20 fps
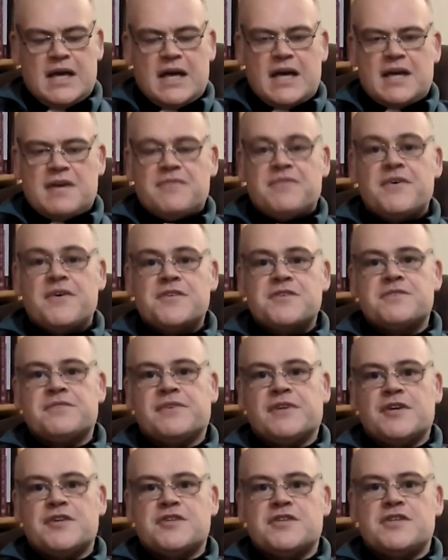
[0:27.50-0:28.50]
a first
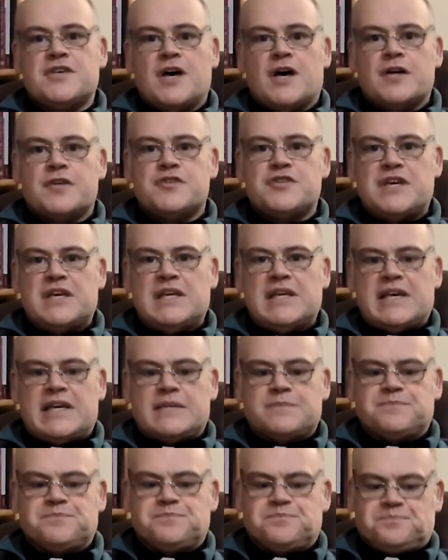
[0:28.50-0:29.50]
flush
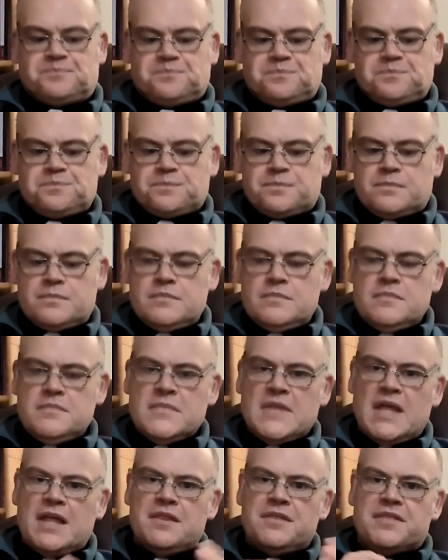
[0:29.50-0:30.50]
Darjeeling,
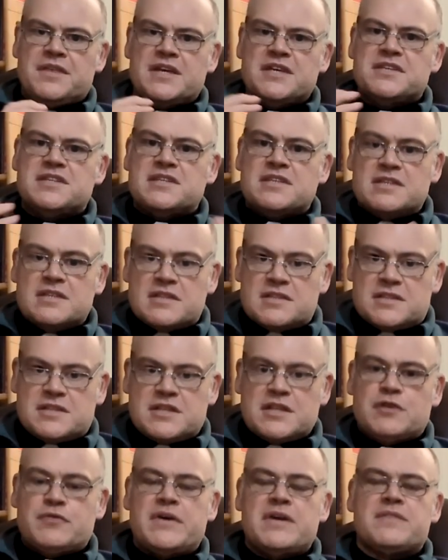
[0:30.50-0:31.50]
the
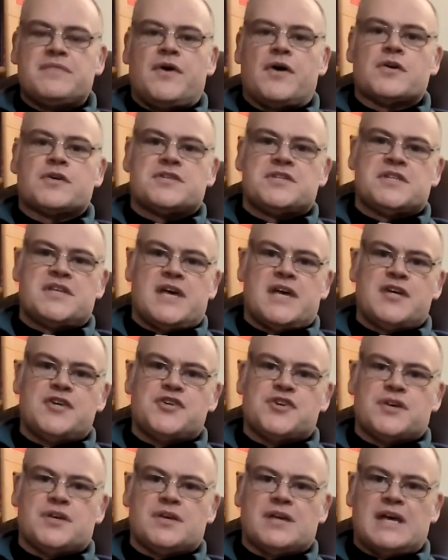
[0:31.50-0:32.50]
degree of
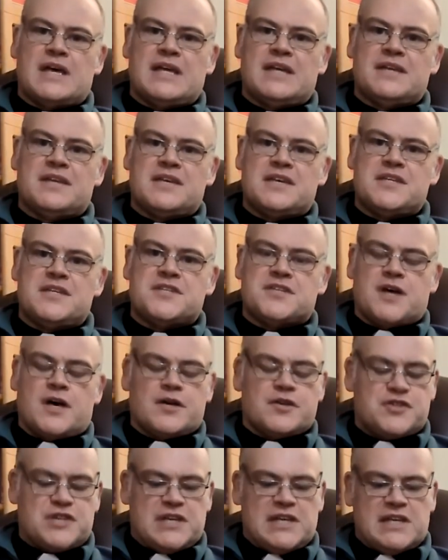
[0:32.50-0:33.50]
oxidation in these
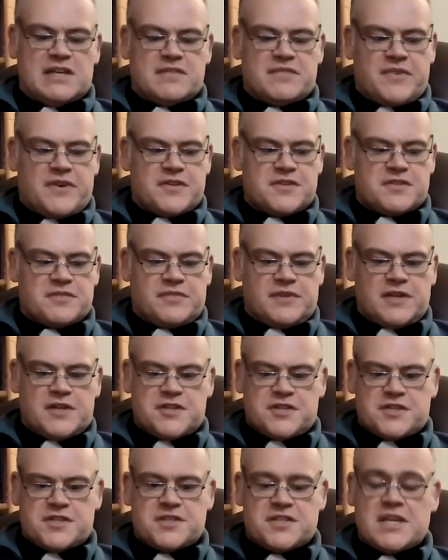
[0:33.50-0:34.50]
Darjeeling first
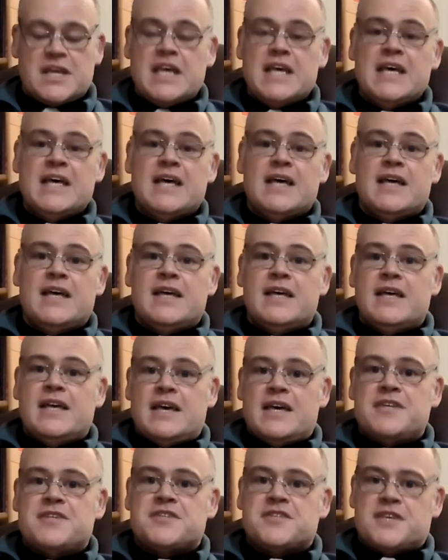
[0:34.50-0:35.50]
flushes
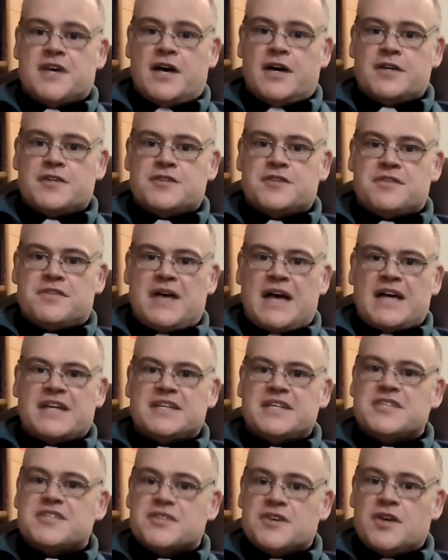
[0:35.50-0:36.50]
is such
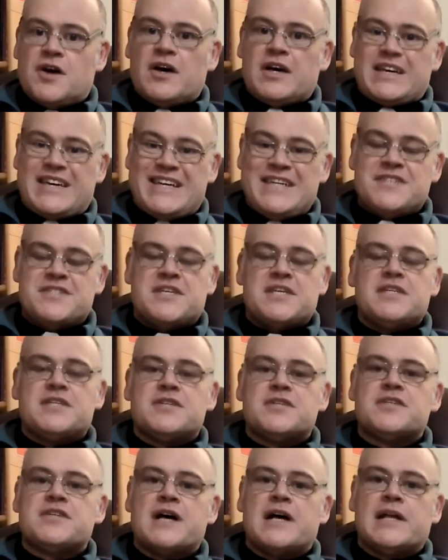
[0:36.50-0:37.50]
that it's not easy
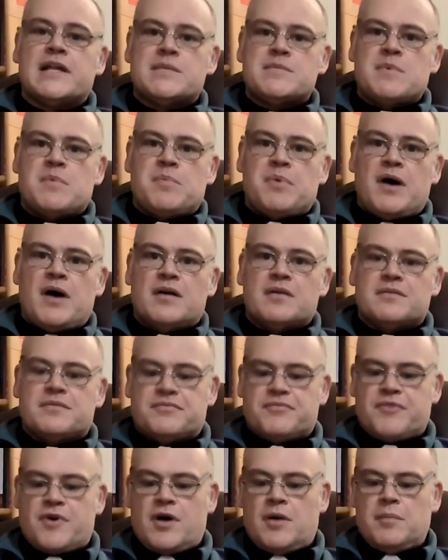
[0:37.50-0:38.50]
to tell them
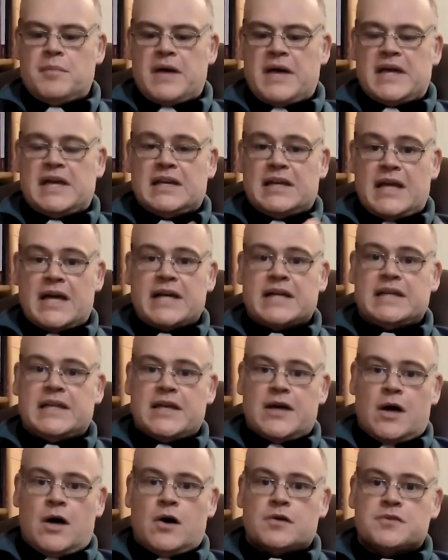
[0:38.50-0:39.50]
apart from a
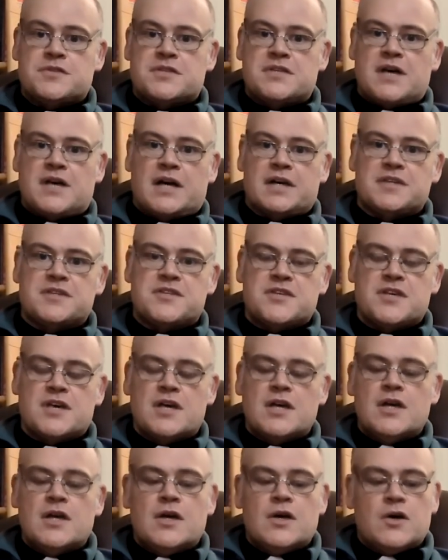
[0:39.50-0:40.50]
lightly oxidized
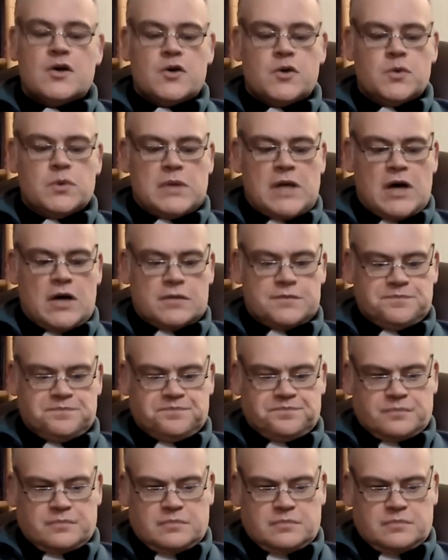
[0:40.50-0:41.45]
oolong.